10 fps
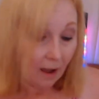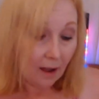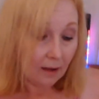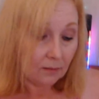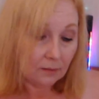
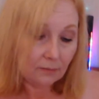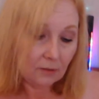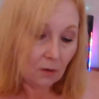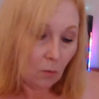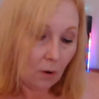don't even
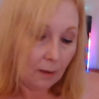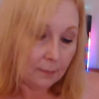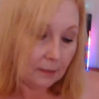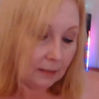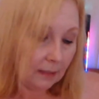know why I'm
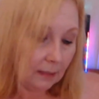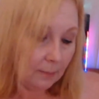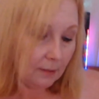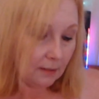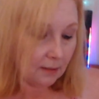going to
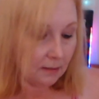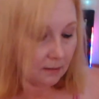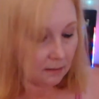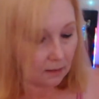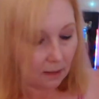keep
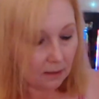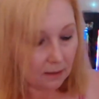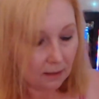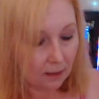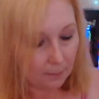this. I
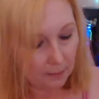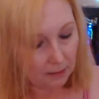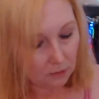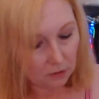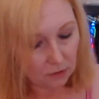think I
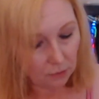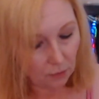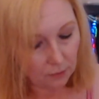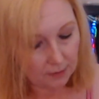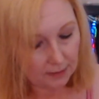may just
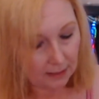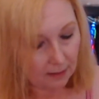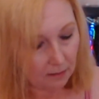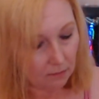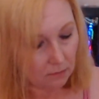throw this
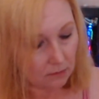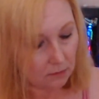out.